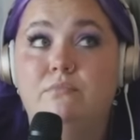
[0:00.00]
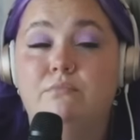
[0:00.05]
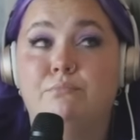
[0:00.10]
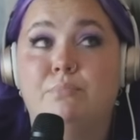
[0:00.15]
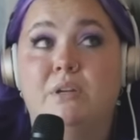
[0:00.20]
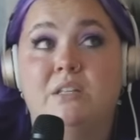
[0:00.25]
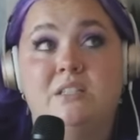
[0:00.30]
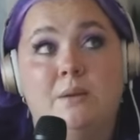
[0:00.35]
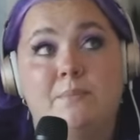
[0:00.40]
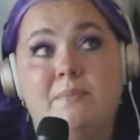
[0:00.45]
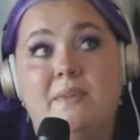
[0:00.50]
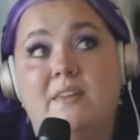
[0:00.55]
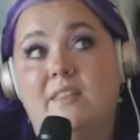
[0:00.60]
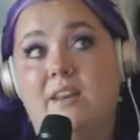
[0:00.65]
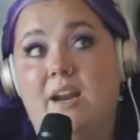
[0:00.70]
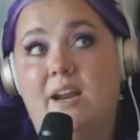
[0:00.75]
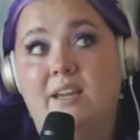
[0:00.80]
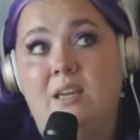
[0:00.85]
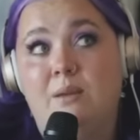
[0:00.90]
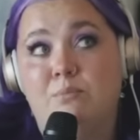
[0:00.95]
But something
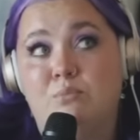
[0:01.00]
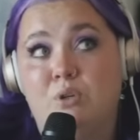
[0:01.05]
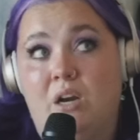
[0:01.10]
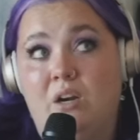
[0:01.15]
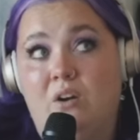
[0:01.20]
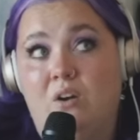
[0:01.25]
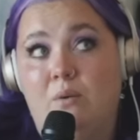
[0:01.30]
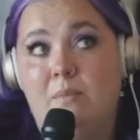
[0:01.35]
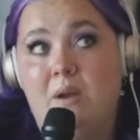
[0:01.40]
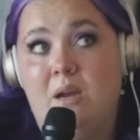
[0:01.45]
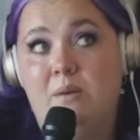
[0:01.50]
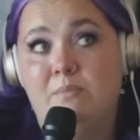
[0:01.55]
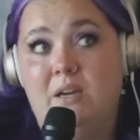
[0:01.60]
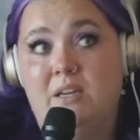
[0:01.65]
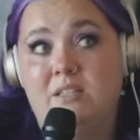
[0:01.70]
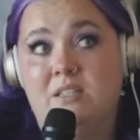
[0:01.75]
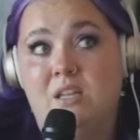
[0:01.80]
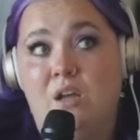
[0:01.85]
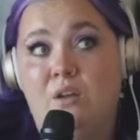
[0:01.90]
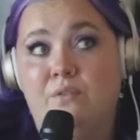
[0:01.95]
that I keep trying to remind
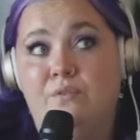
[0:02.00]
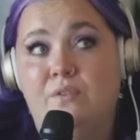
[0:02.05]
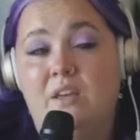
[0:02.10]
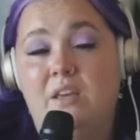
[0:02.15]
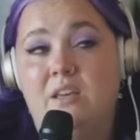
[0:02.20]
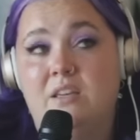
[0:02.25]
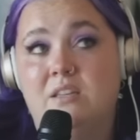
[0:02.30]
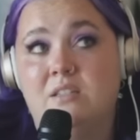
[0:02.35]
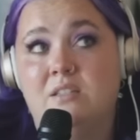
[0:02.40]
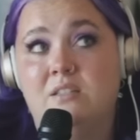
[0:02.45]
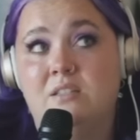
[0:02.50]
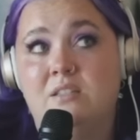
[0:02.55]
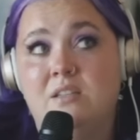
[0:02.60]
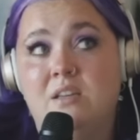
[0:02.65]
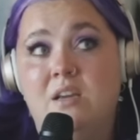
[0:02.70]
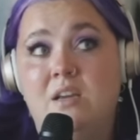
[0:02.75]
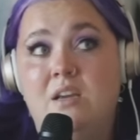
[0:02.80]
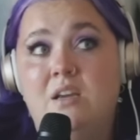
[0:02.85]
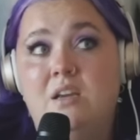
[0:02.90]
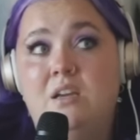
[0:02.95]
myself is
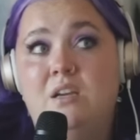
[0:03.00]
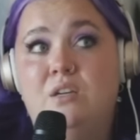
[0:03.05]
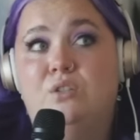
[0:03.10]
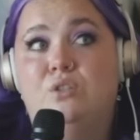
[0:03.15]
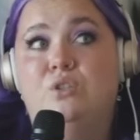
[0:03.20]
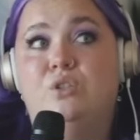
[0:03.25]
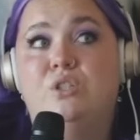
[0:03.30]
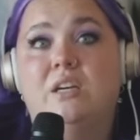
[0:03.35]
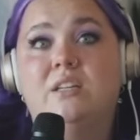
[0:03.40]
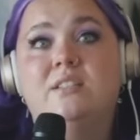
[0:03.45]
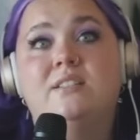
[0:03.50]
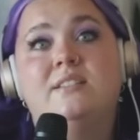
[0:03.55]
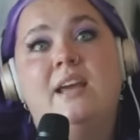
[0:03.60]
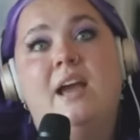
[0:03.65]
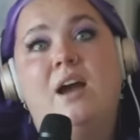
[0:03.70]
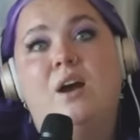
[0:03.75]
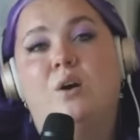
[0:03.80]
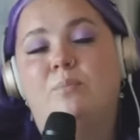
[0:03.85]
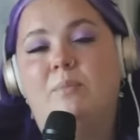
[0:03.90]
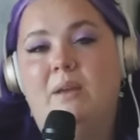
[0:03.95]
just
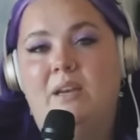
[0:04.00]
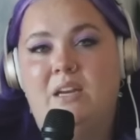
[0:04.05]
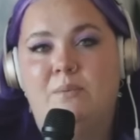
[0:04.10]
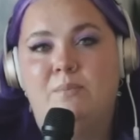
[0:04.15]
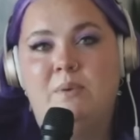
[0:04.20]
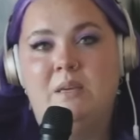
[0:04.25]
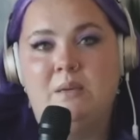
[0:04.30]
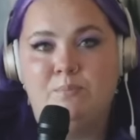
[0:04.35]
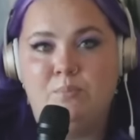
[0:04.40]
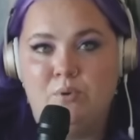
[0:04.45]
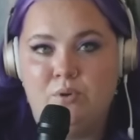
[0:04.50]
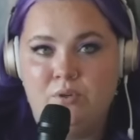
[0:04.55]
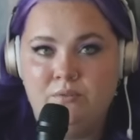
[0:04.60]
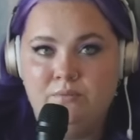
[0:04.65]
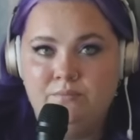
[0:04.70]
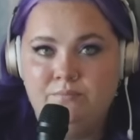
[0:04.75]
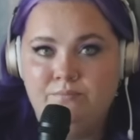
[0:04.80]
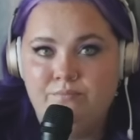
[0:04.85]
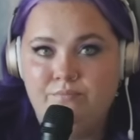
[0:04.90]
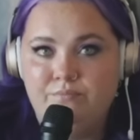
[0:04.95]
how many people